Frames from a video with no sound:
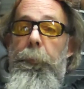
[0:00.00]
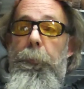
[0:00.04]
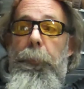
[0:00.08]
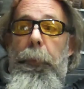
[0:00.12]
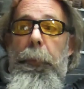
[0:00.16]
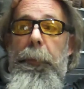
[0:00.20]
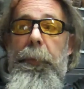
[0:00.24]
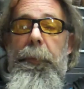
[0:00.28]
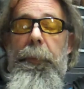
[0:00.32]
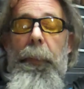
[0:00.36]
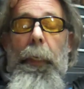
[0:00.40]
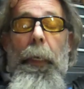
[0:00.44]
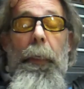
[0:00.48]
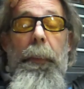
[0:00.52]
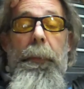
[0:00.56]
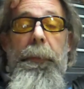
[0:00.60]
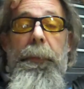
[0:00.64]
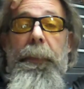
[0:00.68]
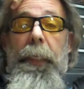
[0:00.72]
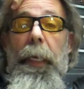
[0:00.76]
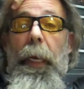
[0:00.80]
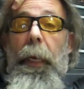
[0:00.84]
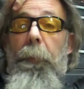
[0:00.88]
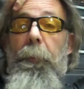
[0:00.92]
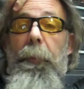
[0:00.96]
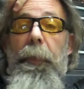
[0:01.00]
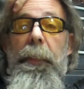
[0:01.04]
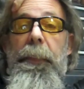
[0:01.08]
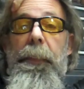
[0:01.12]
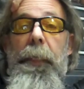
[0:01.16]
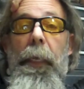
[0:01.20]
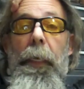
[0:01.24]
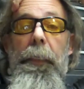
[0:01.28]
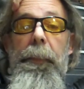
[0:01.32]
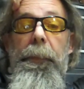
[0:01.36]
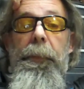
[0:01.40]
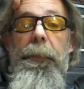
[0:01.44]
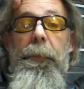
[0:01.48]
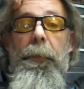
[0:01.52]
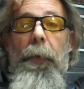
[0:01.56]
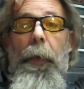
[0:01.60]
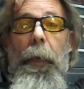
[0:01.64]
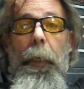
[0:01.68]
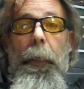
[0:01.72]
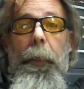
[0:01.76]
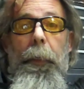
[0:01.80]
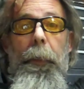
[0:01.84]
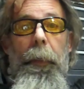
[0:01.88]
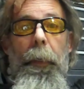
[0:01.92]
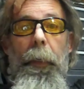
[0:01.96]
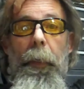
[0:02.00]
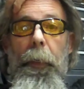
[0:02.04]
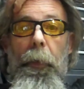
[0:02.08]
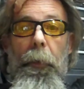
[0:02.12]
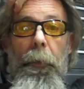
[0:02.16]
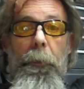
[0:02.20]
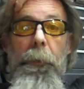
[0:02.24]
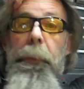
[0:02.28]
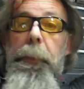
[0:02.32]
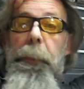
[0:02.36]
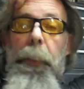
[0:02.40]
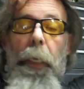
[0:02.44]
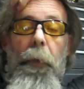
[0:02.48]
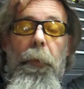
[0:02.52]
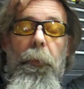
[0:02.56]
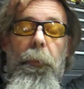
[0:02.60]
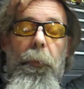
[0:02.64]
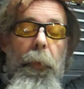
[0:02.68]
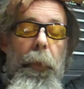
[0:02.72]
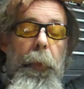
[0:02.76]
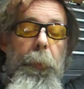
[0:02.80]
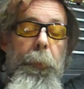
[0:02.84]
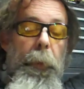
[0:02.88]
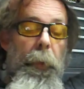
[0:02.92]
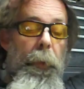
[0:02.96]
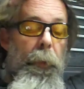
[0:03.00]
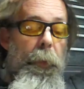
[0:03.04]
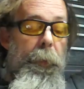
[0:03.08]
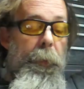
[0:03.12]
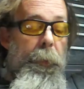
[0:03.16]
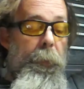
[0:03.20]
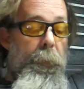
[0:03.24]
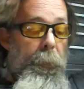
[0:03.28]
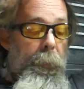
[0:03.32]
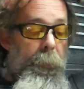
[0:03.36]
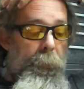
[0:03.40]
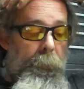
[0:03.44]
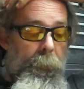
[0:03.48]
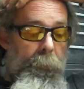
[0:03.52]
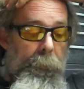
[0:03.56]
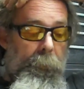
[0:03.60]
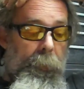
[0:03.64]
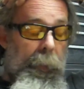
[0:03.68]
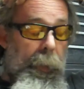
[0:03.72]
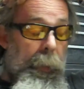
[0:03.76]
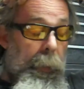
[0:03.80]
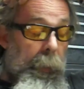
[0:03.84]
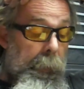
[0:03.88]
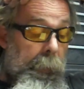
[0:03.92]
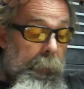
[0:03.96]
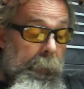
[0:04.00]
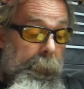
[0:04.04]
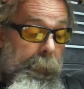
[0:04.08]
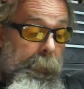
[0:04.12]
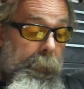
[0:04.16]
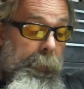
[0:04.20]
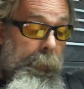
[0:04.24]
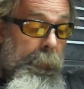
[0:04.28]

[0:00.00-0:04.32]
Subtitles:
puts all his cameras on his truck and he goes out repoing vehicles.